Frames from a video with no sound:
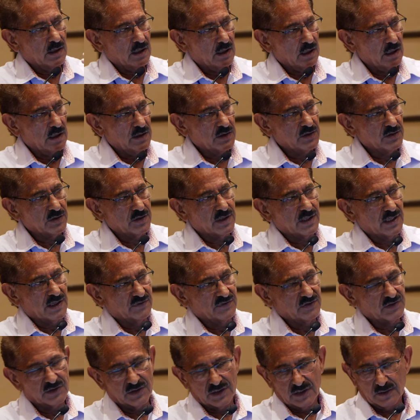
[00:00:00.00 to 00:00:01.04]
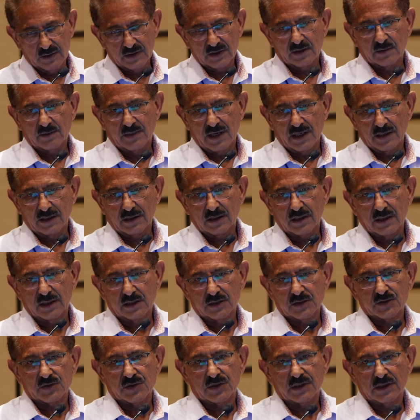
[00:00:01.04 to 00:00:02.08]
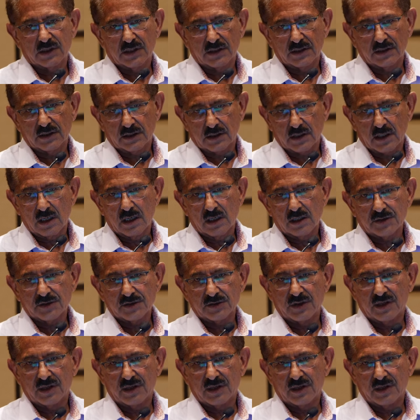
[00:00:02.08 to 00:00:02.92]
uh, you're going to have to deal with the mitochondria in the cart.